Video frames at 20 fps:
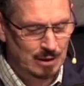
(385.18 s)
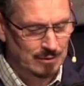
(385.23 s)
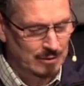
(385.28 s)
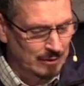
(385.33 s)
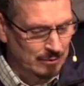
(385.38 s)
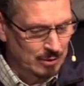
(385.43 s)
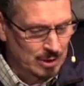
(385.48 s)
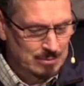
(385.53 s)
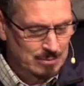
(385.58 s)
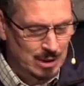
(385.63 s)

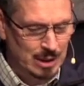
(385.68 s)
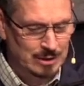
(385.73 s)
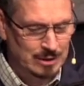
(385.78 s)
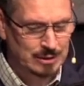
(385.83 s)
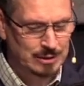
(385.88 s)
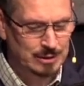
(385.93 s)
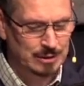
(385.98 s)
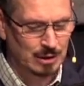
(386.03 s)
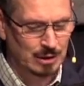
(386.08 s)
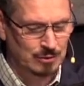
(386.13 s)
of every
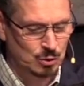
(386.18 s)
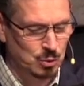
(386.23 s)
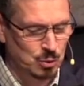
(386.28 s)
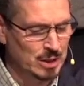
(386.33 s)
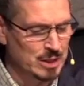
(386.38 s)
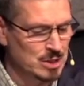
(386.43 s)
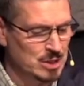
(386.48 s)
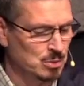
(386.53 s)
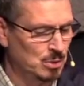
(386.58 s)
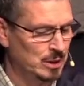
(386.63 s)
month of
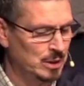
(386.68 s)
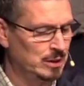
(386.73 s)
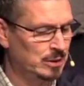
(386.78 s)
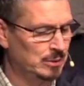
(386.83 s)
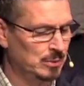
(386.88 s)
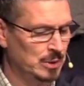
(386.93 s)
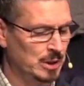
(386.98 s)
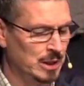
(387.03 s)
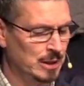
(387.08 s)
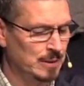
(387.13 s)

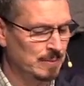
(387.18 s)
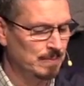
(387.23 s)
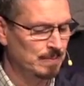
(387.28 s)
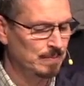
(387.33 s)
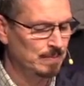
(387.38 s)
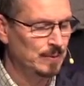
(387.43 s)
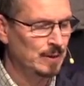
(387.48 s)
2023